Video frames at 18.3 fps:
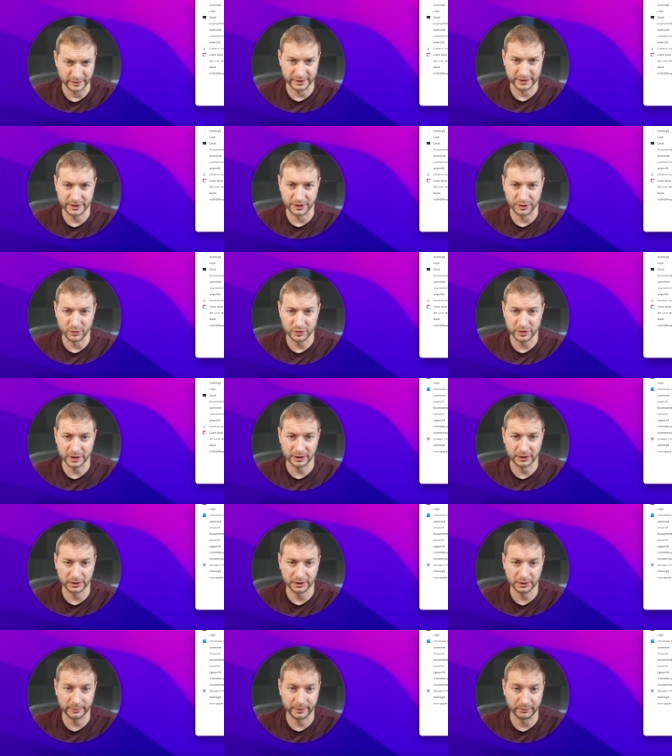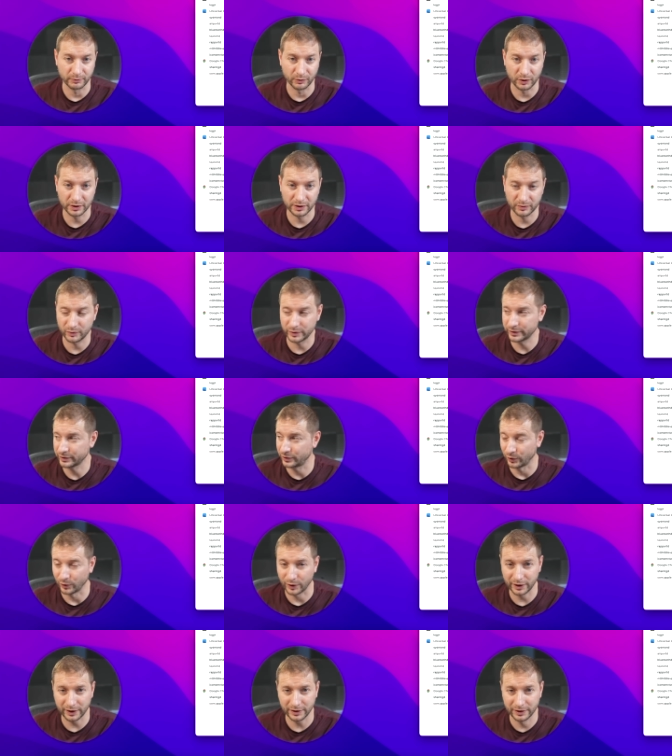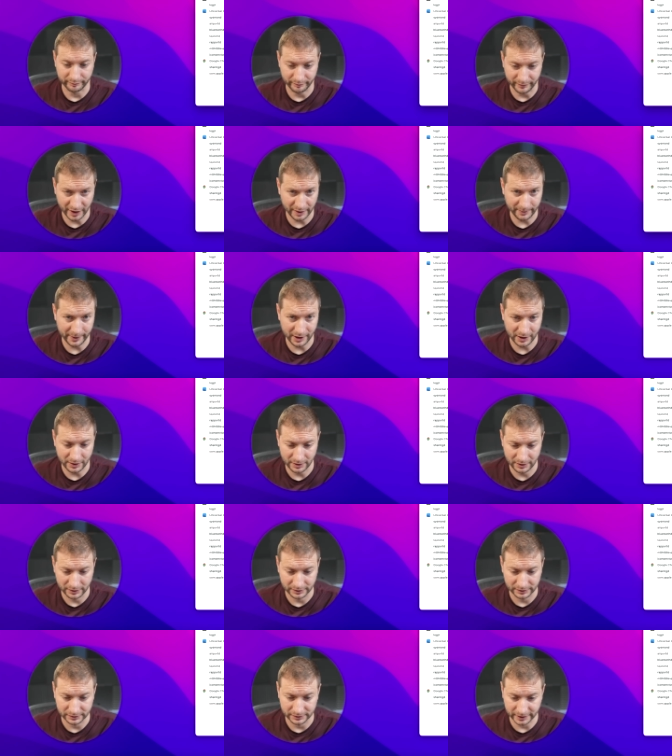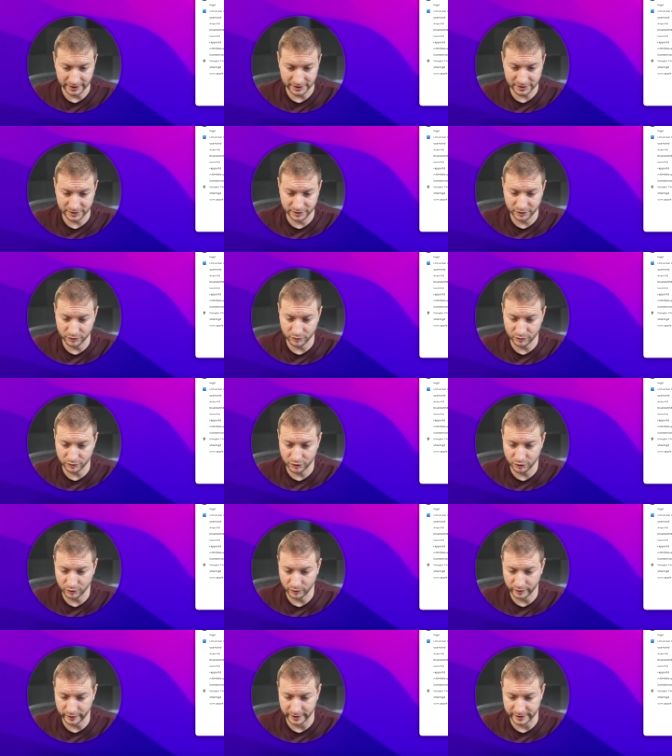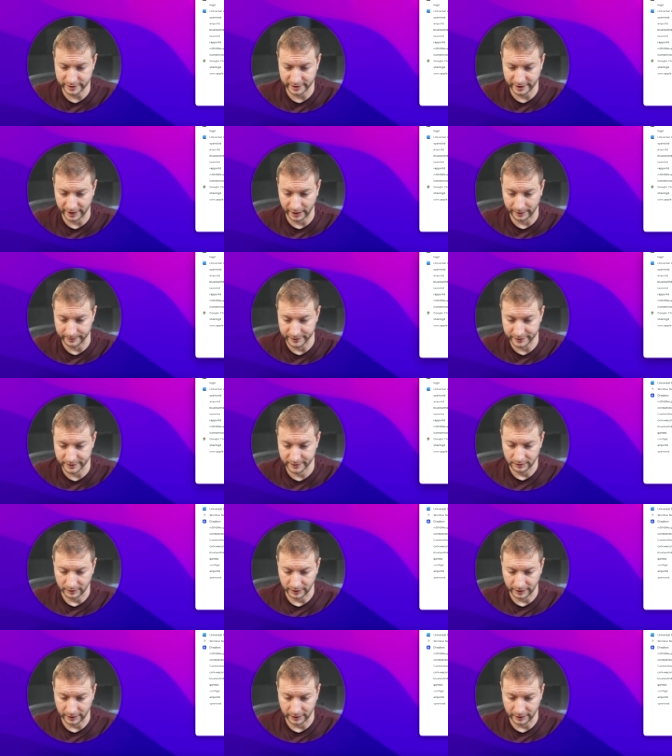is it using a little bit more than one core? Maybe. Let's do two of these tabs. All